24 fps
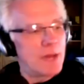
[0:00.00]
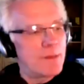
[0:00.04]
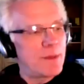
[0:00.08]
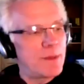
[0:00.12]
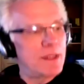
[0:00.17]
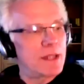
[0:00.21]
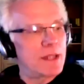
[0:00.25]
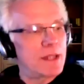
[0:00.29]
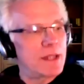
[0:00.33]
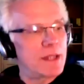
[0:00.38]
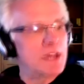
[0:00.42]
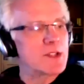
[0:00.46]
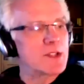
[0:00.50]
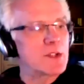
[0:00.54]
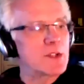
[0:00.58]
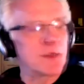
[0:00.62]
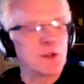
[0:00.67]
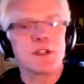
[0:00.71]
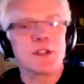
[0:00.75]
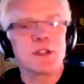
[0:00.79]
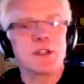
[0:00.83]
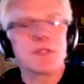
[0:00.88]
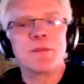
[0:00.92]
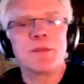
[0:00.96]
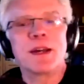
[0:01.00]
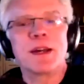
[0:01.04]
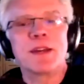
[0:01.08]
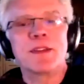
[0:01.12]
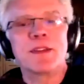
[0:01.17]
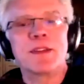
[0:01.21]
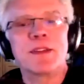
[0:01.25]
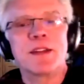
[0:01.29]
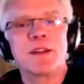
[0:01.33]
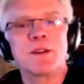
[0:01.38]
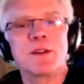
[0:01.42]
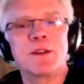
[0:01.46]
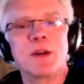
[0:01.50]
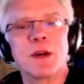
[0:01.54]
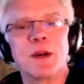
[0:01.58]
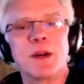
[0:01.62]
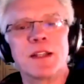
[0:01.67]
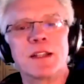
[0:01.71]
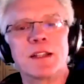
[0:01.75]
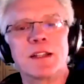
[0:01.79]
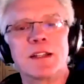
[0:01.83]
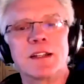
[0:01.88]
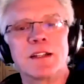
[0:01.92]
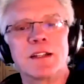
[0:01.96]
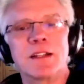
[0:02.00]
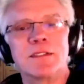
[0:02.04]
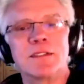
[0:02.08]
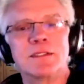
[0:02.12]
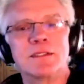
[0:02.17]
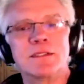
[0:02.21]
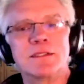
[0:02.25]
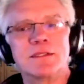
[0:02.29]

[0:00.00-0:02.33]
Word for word: podcast talking about that a while ago.